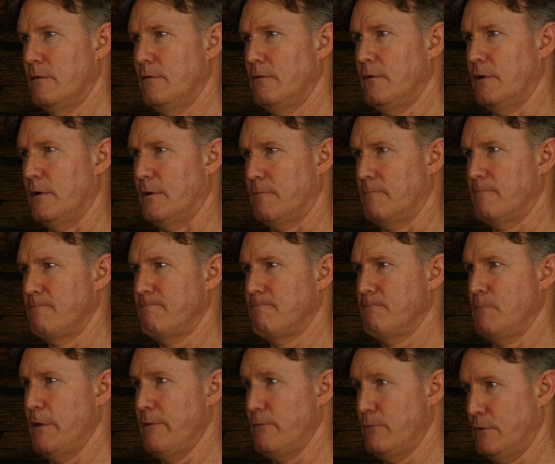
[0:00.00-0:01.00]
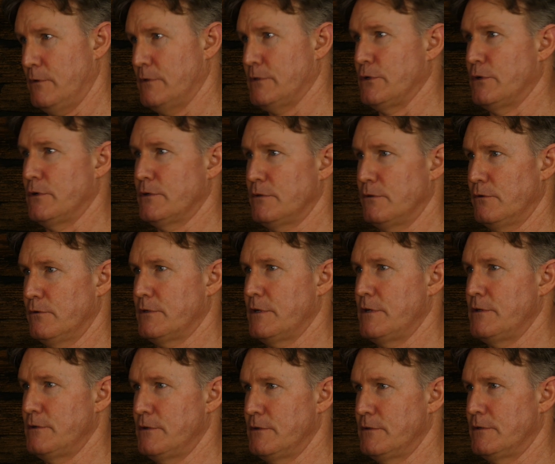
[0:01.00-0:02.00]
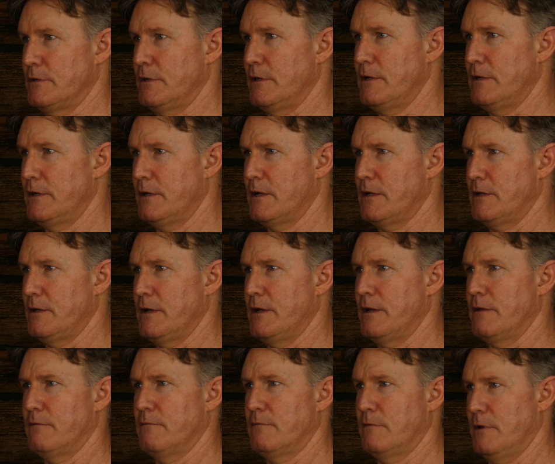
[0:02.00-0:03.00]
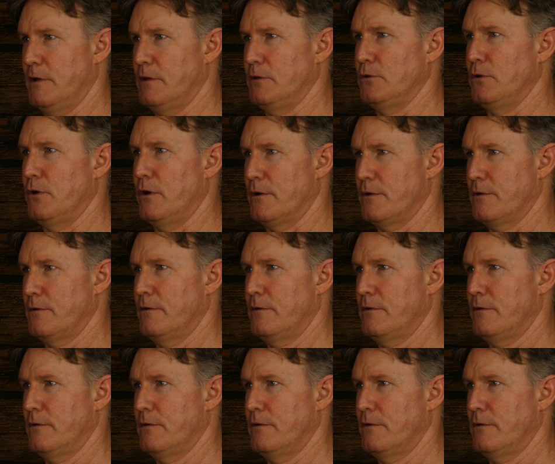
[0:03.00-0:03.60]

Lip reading: Like, even the size logs he's using here, you're going to need a lot.